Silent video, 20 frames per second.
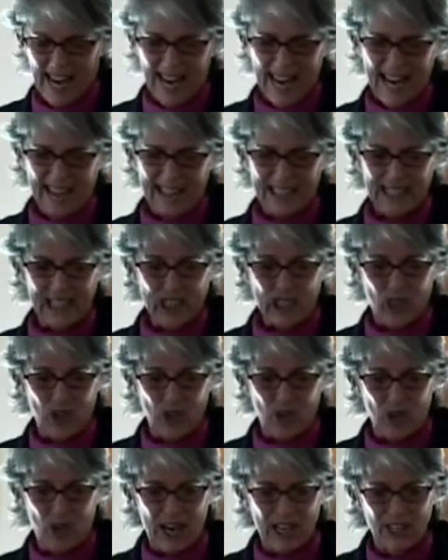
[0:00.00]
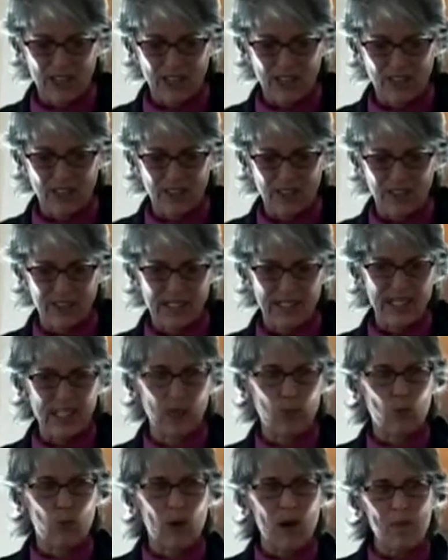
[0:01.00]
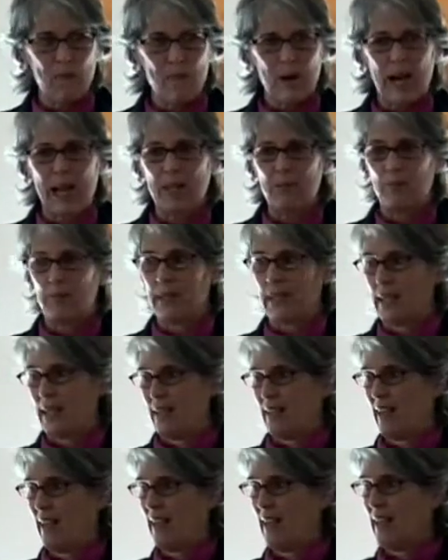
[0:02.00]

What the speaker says: And so I started thinking, what might be